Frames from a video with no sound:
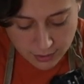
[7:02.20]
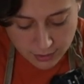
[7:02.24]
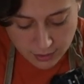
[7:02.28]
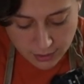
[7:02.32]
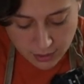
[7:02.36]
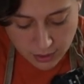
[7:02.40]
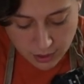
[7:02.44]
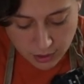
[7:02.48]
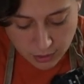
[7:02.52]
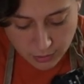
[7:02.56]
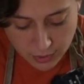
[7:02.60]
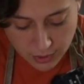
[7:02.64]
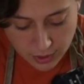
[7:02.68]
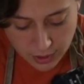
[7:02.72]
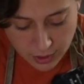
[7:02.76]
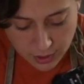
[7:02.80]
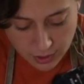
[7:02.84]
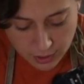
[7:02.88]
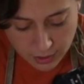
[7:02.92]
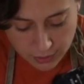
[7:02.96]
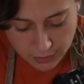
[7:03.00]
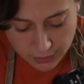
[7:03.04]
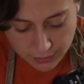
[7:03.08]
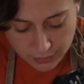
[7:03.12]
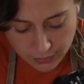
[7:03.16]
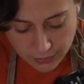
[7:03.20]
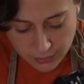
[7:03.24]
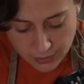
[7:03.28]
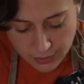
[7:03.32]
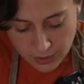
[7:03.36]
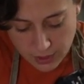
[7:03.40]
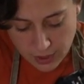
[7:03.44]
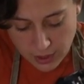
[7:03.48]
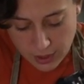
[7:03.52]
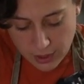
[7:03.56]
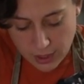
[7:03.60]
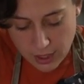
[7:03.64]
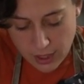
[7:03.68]
There we go.
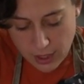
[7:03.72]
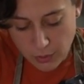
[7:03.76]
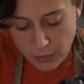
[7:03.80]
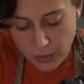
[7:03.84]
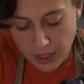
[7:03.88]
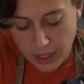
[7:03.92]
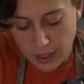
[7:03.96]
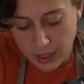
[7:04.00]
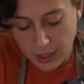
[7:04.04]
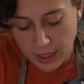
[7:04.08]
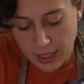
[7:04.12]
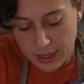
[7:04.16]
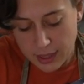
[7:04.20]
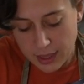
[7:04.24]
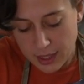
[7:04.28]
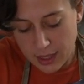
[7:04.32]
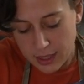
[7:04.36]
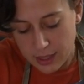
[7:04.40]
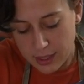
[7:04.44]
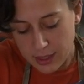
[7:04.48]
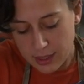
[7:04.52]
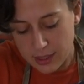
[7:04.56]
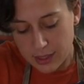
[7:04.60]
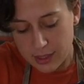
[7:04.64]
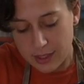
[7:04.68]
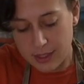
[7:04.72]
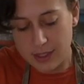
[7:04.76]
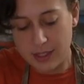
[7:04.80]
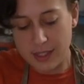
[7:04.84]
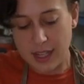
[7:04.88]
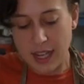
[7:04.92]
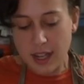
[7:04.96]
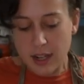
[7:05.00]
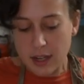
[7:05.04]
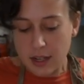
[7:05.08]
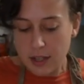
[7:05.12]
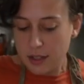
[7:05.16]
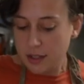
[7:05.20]
And then we can let this
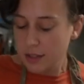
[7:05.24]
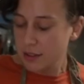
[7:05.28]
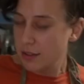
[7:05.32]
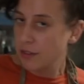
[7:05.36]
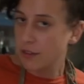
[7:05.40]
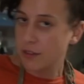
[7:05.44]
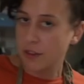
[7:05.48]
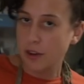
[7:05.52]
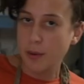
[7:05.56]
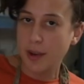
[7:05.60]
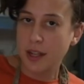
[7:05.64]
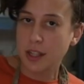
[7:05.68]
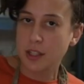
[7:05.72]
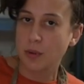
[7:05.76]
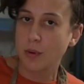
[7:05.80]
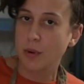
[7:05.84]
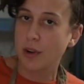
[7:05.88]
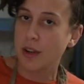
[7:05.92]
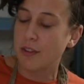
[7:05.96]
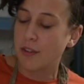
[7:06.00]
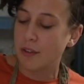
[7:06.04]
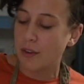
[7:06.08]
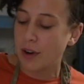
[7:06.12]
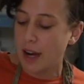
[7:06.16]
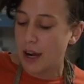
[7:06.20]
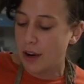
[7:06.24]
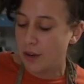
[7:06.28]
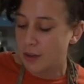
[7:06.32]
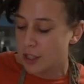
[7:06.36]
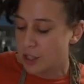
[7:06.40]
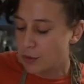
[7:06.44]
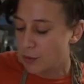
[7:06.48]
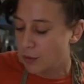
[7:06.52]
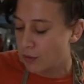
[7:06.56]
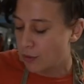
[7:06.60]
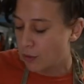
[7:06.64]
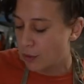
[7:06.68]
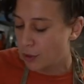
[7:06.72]
set for about 24 hours
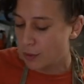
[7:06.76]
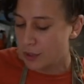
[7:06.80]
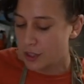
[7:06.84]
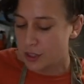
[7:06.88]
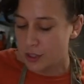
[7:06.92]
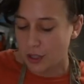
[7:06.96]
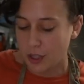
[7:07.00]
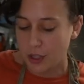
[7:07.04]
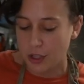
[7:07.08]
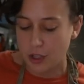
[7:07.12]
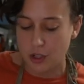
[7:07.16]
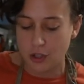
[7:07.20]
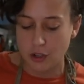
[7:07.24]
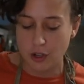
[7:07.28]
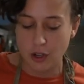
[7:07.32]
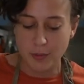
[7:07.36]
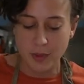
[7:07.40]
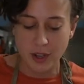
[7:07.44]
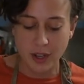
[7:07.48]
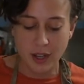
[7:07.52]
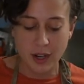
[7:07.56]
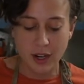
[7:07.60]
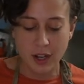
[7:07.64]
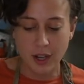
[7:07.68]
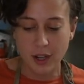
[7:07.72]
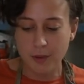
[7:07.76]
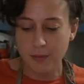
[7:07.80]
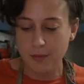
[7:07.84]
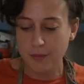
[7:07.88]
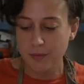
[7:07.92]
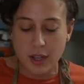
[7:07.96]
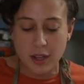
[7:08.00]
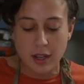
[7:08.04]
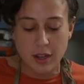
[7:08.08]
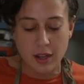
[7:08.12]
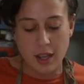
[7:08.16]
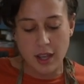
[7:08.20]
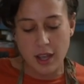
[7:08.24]
before we start trimming it up
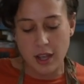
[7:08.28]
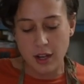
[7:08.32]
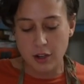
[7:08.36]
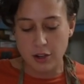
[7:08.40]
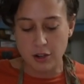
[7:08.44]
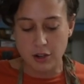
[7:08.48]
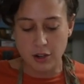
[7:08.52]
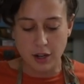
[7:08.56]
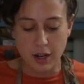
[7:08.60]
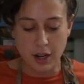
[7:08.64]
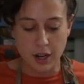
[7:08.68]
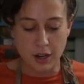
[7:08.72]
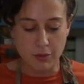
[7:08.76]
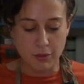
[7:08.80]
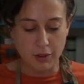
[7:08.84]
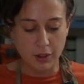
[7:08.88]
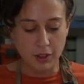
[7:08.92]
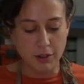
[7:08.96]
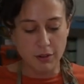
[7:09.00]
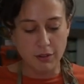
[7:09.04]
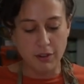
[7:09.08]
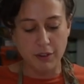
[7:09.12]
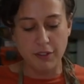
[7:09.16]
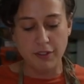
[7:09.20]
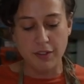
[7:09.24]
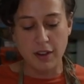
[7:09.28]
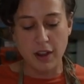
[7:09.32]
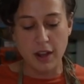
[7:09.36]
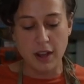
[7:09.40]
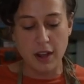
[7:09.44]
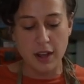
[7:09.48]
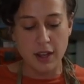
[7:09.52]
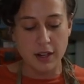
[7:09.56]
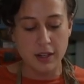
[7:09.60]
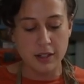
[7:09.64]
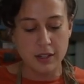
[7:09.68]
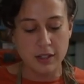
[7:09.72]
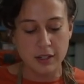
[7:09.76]
and create really
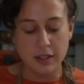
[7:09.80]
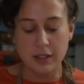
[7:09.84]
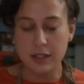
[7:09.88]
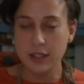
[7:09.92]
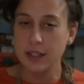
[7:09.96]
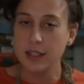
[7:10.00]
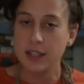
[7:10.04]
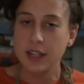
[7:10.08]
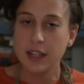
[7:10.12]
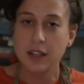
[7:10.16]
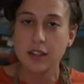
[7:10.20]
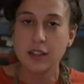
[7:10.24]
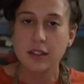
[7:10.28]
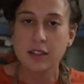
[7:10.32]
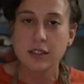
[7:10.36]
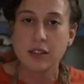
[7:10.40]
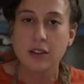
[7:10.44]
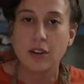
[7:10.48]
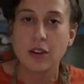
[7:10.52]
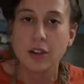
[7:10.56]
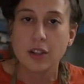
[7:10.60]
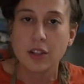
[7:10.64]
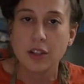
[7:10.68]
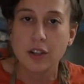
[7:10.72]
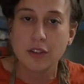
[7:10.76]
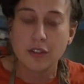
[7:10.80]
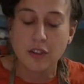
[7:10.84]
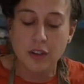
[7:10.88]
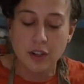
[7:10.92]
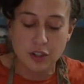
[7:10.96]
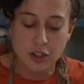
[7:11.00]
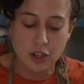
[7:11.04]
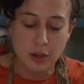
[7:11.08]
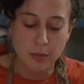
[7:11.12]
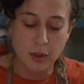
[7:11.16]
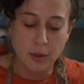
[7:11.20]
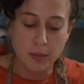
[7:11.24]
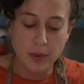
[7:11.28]
refined details all over,
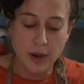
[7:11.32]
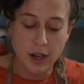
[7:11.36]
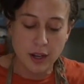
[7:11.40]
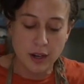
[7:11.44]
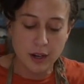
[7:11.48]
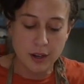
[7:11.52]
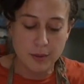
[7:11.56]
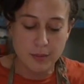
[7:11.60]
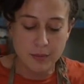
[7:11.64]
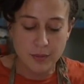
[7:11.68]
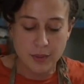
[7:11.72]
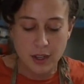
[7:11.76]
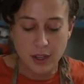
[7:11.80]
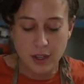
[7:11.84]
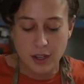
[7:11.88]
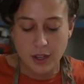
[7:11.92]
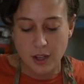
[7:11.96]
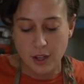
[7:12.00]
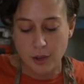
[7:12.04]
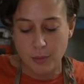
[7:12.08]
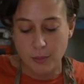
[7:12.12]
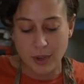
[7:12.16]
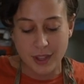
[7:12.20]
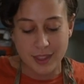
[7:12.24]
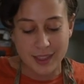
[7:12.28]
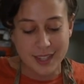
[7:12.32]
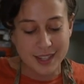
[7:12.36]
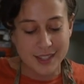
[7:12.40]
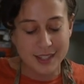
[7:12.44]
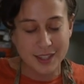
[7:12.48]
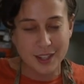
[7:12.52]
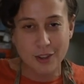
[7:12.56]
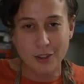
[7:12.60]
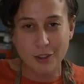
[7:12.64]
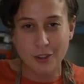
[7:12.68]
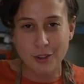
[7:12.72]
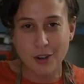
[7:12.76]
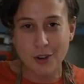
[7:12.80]
trim the bottom. But that's how
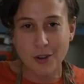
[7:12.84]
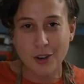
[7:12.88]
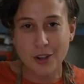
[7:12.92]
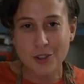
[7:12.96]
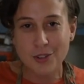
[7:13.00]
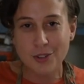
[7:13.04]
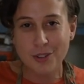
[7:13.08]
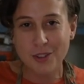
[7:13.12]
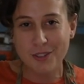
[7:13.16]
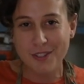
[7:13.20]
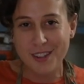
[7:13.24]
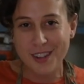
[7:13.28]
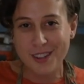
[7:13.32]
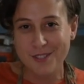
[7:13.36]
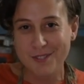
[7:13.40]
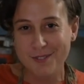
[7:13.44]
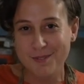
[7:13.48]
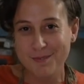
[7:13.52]
you throw our jewelry fountain.